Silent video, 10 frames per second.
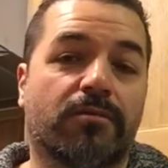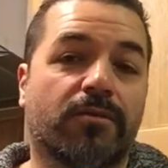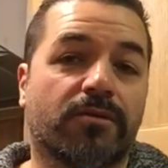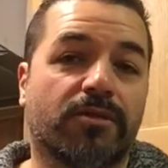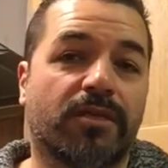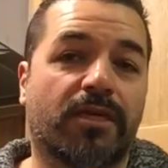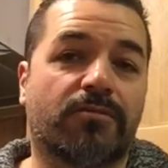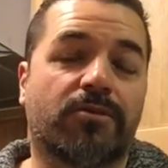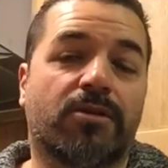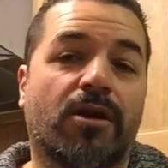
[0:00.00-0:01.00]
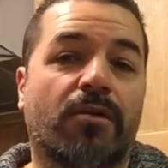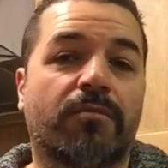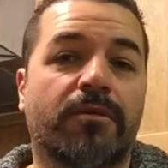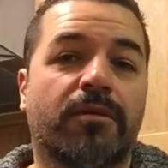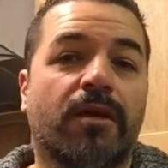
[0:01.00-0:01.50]
we wanted to test was
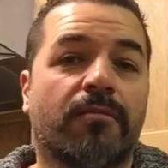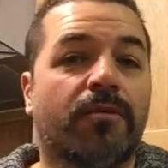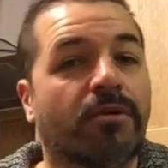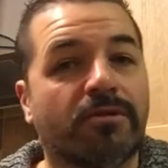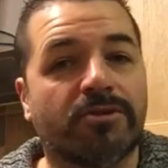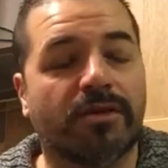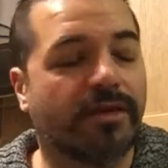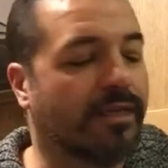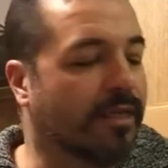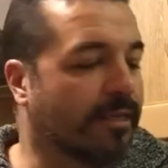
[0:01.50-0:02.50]
carbon monoxide,